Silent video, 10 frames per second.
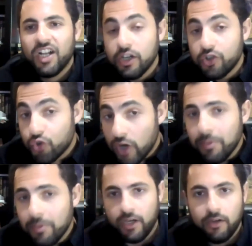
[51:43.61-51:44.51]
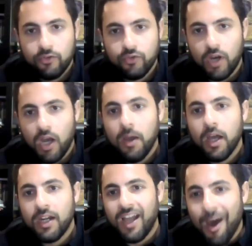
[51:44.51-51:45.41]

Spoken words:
contributing to an